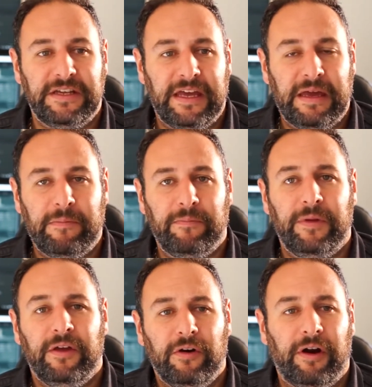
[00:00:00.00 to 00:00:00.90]

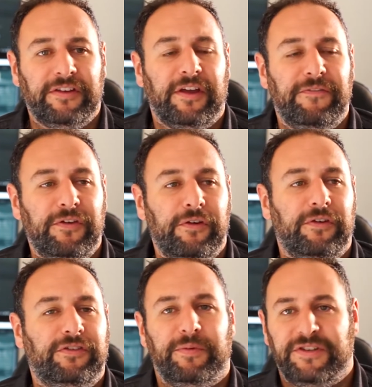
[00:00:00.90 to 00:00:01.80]
Right, so
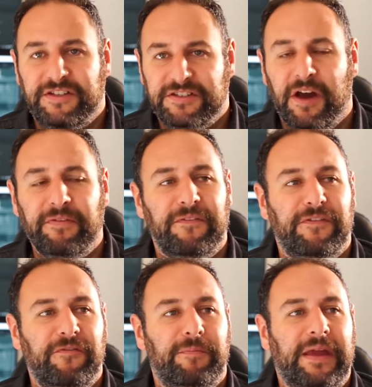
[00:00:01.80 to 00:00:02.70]
to protect yourself,
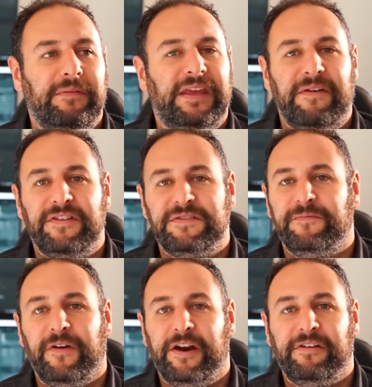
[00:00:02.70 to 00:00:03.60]
if you've been given
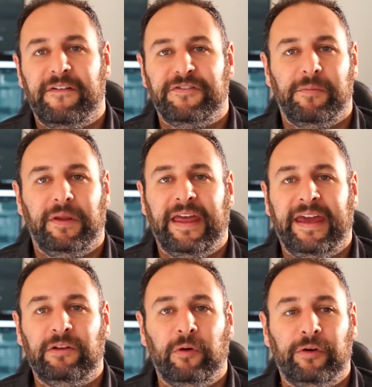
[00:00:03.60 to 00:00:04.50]
some photographs from a
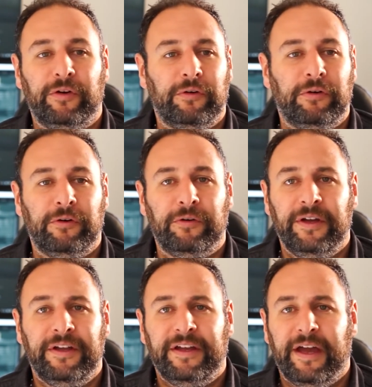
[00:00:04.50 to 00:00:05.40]
landlord
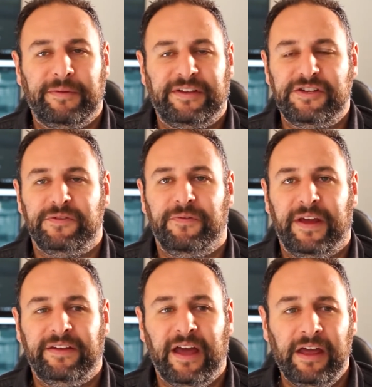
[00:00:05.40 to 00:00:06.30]
or a potential
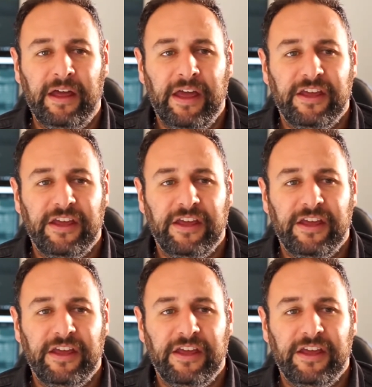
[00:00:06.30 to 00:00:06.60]
vendor,